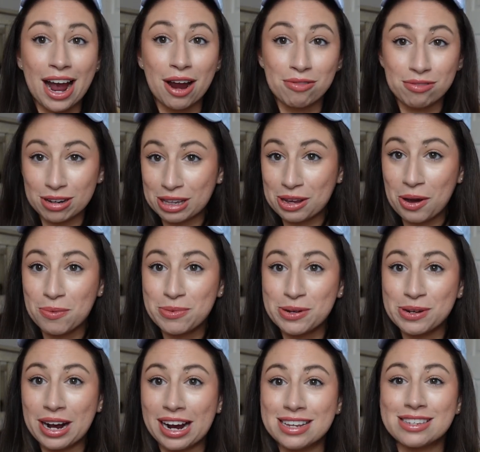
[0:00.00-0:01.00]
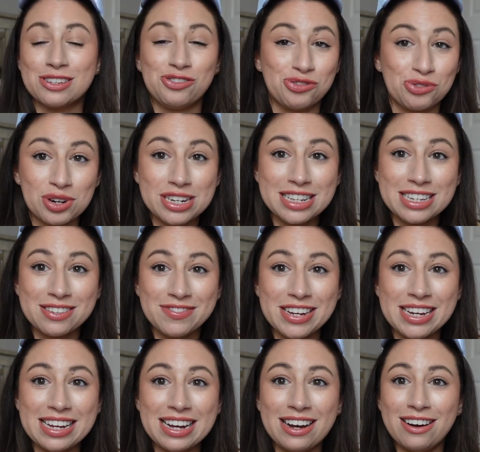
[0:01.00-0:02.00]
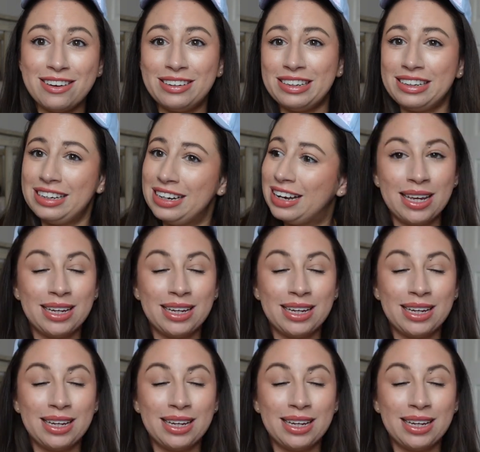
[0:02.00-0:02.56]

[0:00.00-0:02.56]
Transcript: I really hope you guys enjoyed this video.